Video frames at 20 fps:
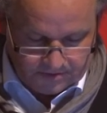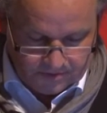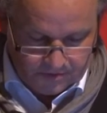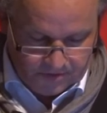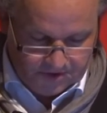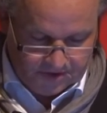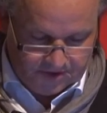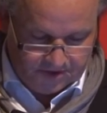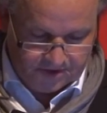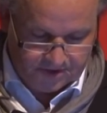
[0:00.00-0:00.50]

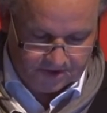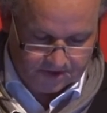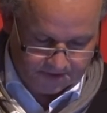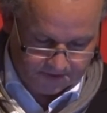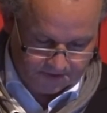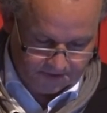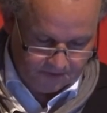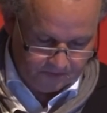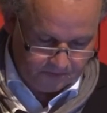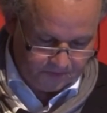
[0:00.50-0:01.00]
which
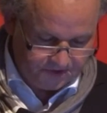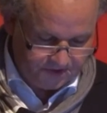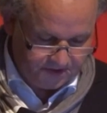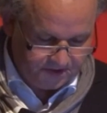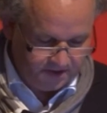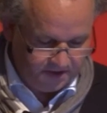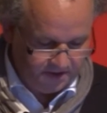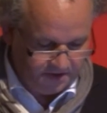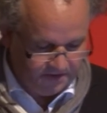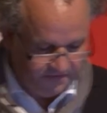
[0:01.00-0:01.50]
is
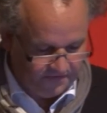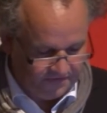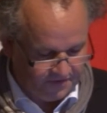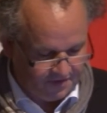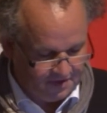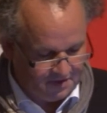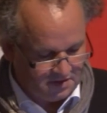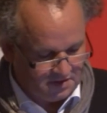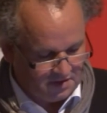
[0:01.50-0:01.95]
perceived as